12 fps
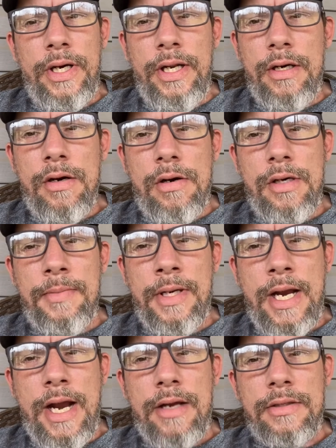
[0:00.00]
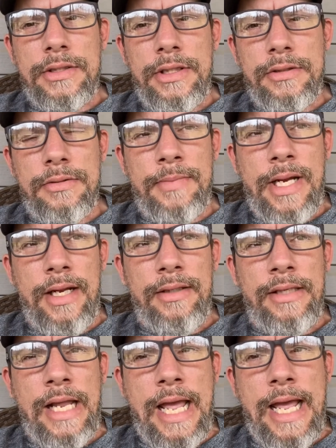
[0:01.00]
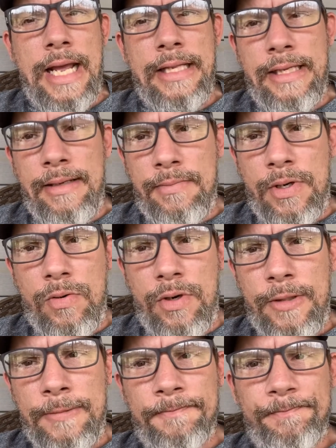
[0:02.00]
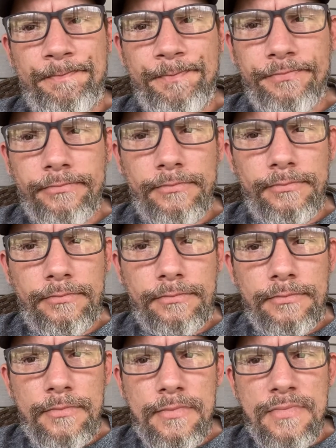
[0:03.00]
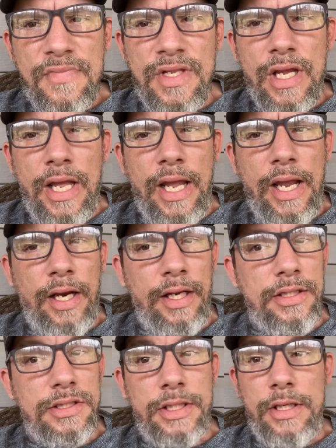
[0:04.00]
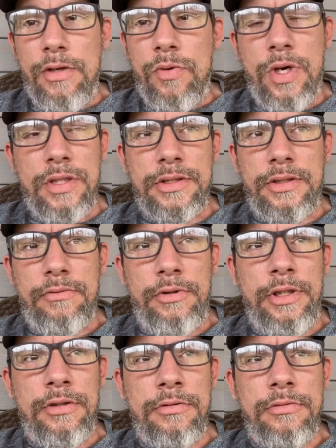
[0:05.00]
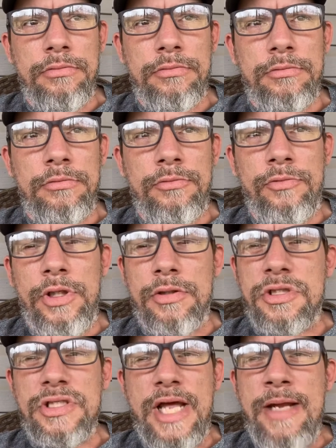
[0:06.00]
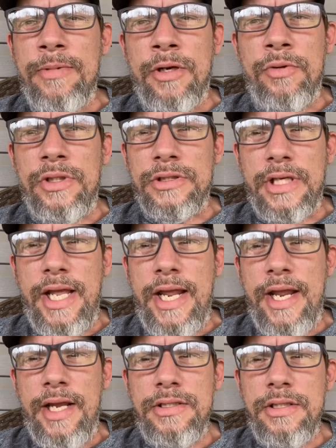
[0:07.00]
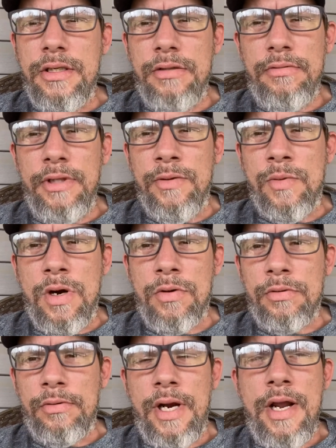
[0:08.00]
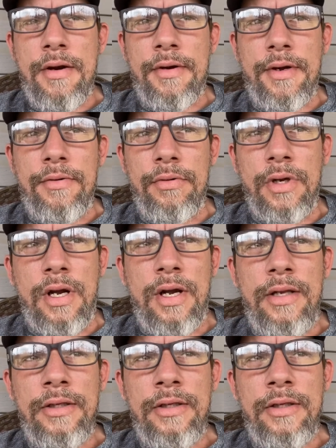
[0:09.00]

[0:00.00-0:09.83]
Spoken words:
had already been out since about 9 that morning, and he still wasn't real stable on his legs. He couldn't really walk around a whole lot.